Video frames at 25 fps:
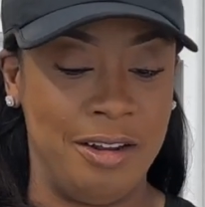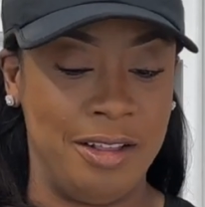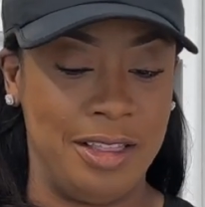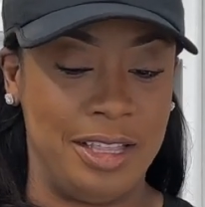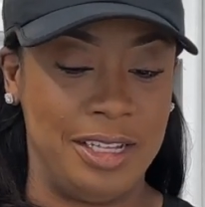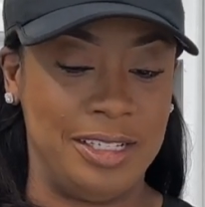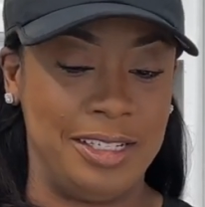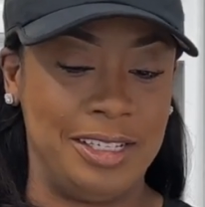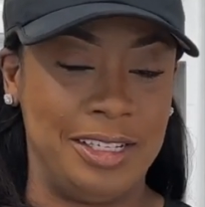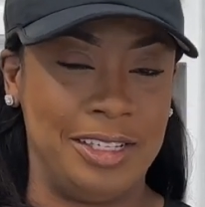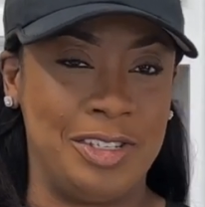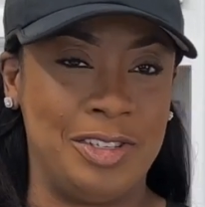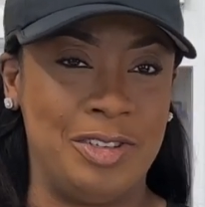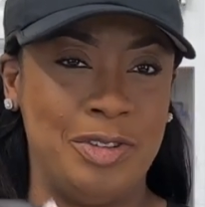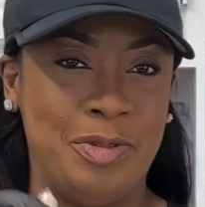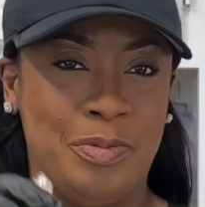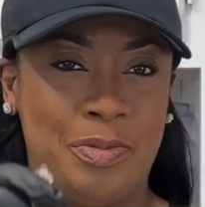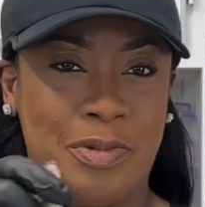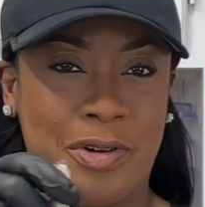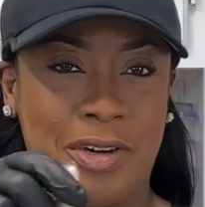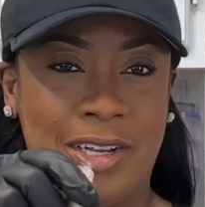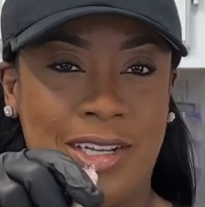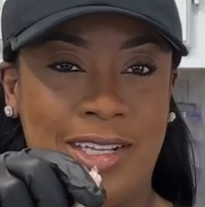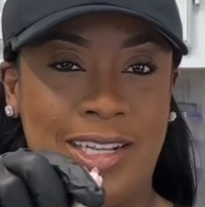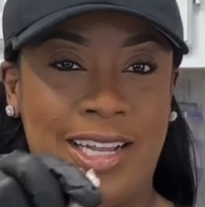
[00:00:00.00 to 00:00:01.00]
This is super
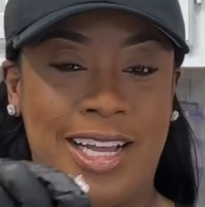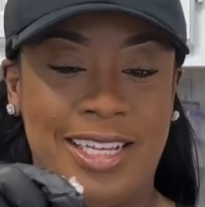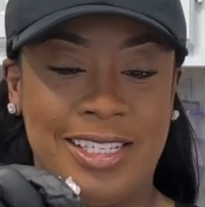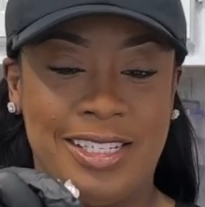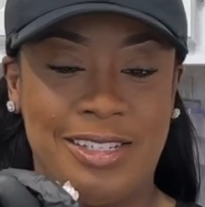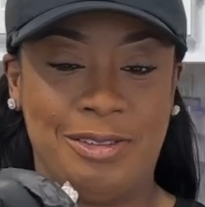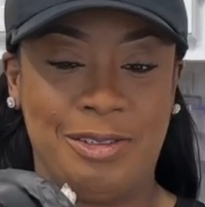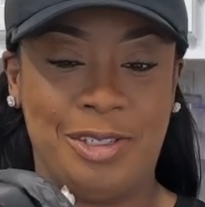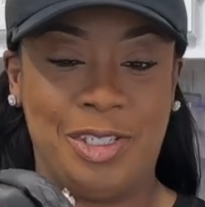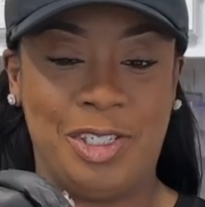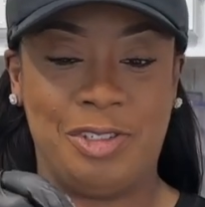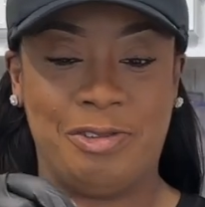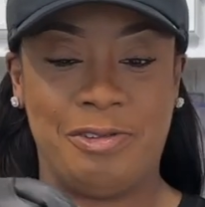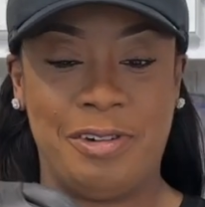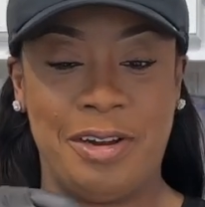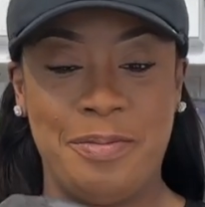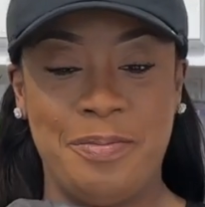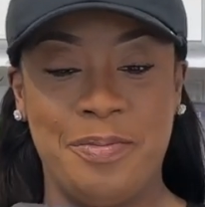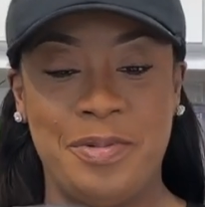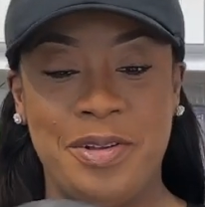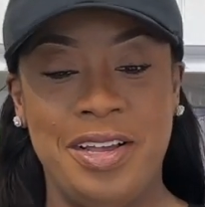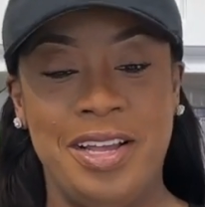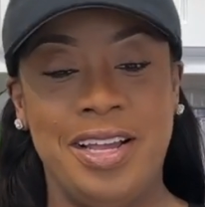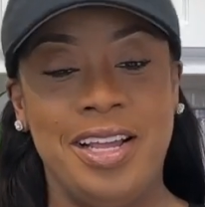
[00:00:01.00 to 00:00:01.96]
colossal shrimp,